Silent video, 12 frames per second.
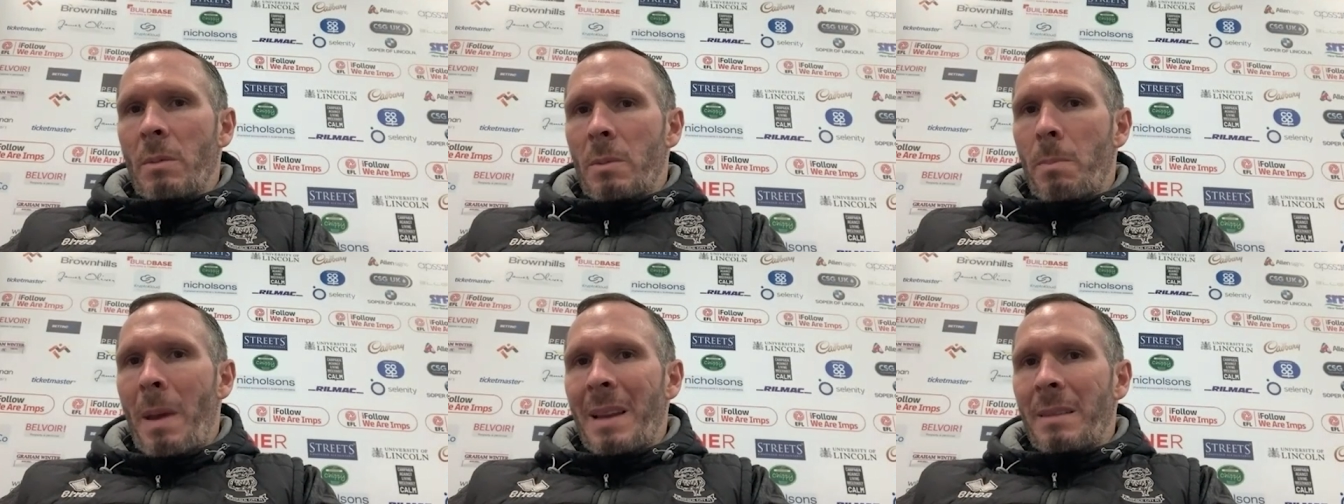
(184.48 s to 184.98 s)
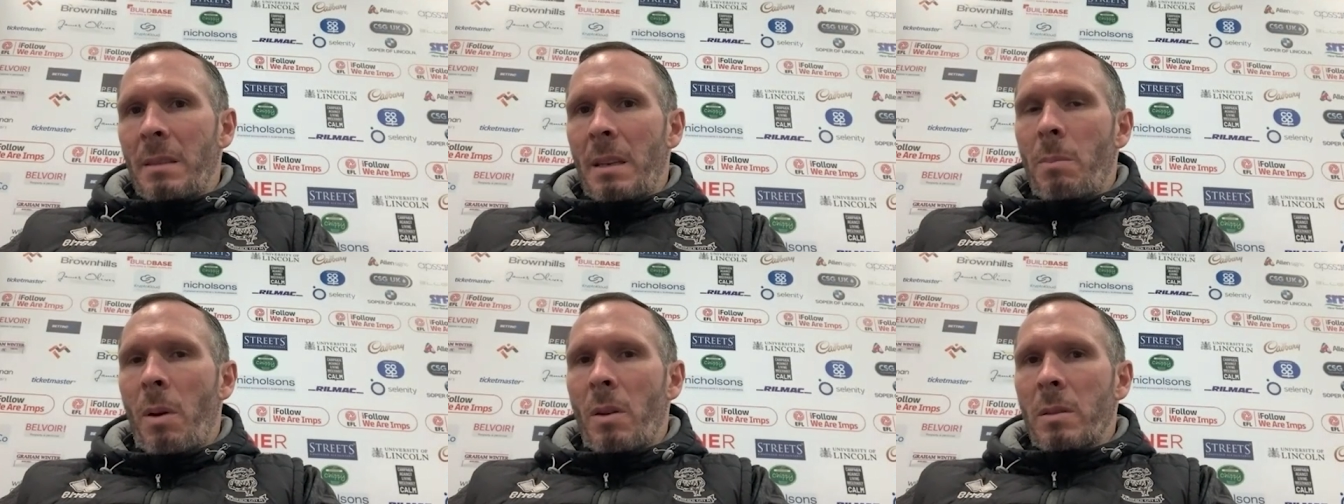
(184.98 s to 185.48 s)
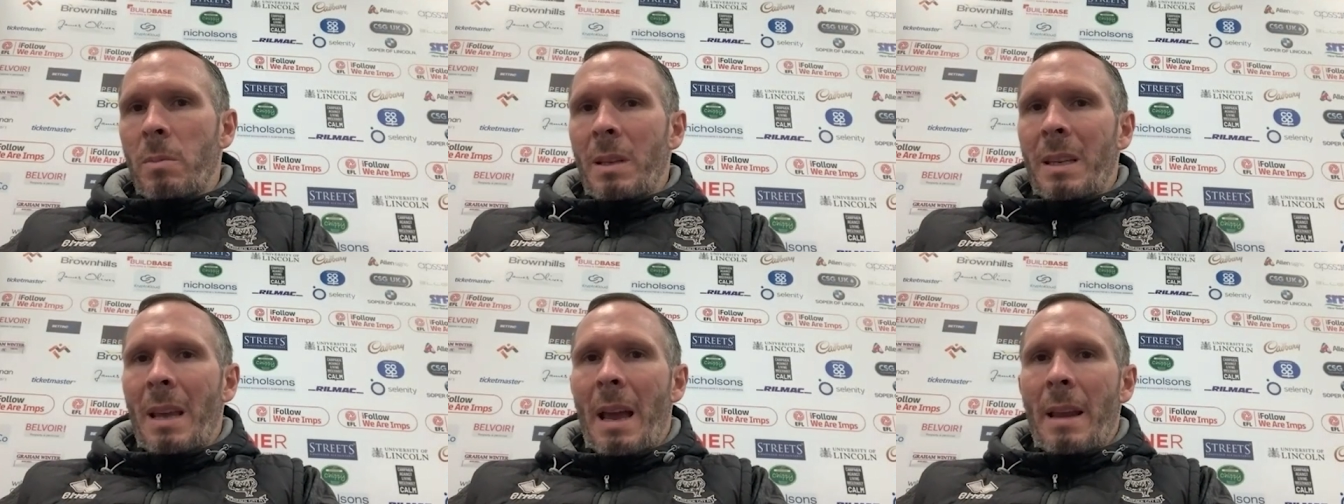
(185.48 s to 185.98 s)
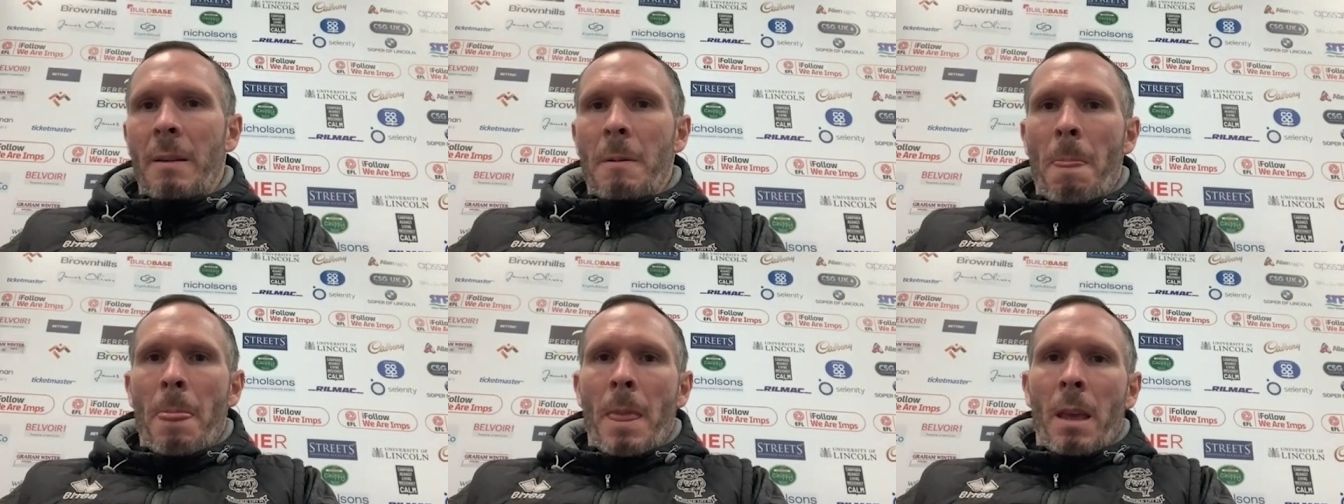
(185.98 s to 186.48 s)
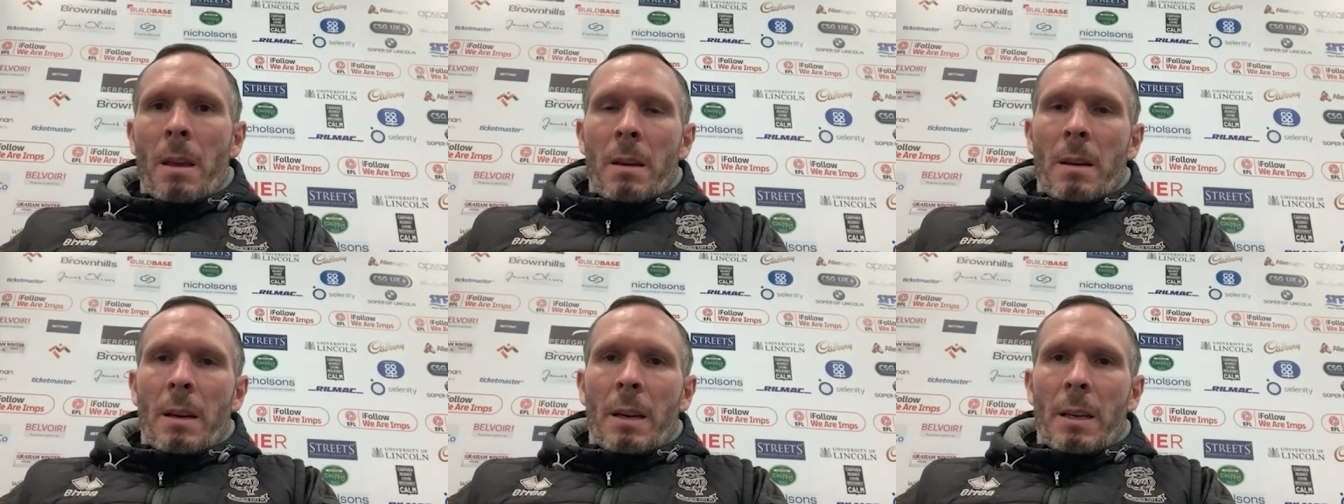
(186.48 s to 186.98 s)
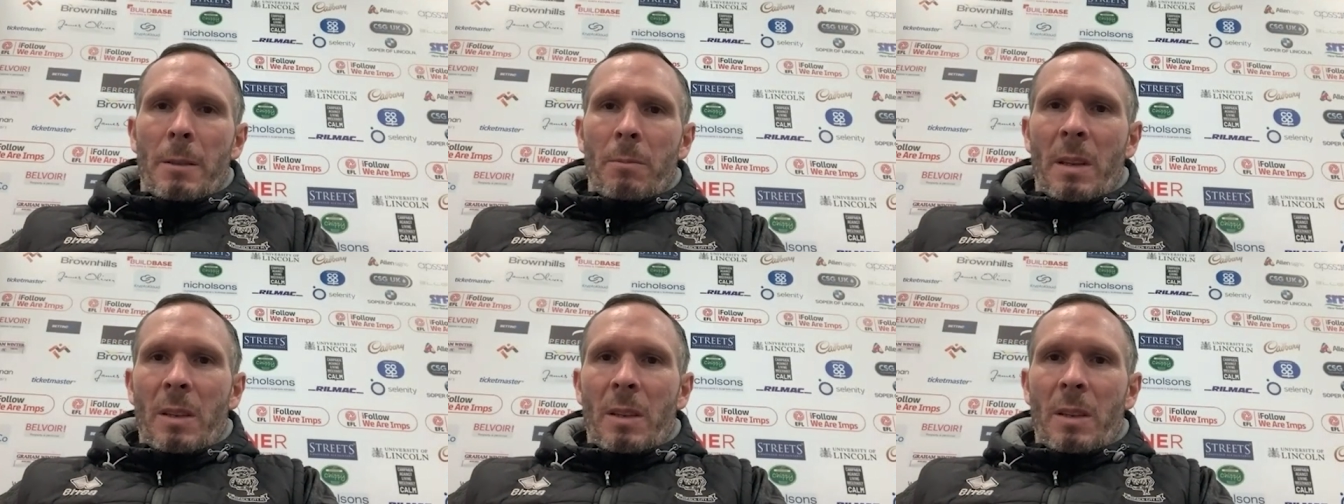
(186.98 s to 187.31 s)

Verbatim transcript: as best as he possibly can. Um,